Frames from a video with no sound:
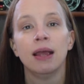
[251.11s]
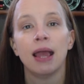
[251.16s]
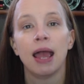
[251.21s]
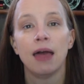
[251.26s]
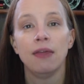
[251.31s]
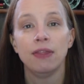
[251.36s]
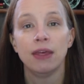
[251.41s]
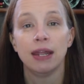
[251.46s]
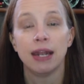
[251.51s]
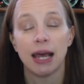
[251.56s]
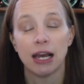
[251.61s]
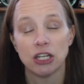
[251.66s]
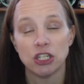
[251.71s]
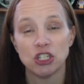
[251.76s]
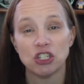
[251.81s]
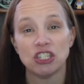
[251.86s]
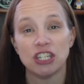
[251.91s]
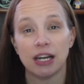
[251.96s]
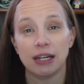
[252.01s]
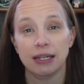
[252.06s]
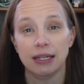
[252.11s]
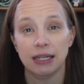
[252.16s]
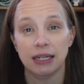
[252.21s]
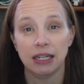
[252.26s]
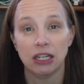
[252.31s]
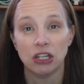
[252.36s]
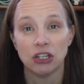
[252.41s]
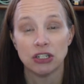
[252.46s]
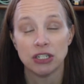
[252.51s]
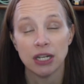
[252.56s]
and then as you're done
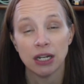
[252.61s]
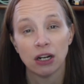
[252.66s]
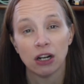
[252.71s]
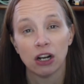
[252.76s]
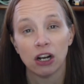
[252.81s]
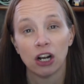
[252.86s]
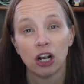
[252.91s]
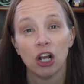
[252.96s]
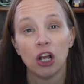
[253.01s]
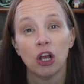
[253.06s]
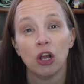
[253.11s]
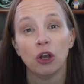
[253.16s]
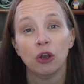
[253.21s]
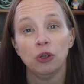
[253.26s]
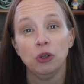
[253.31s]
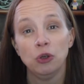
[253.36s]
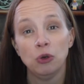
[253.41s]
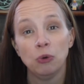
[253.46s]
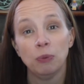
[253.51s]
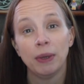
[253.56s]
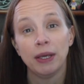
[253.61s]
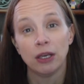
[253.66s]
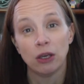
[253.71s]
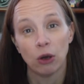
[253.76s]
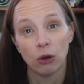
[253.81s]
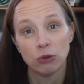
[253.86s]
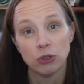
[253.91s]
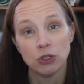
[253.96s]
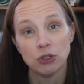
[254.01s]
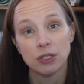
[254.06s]
eating your dinner, you may
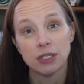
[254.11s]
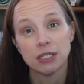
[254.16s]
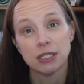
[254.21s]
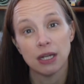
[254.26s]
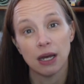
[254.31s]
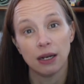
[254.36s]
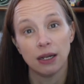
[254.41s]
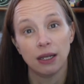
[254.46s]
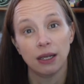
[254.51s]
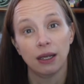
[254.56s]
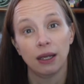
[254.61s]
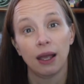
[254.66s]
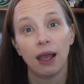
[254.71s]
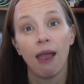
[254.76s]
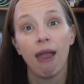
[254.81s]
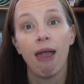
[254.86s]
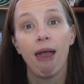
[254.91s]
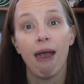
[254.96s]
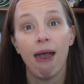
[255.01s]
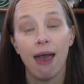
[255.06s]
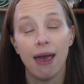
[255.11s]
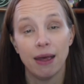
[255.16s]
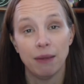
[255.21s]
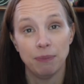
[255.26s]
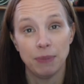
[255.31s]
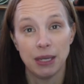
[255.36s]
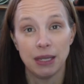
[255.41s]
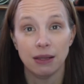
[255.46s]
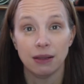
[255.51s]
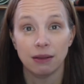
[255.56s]
go to the study
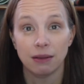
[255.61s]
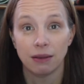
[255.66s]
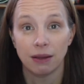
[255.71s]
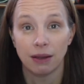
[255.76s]
and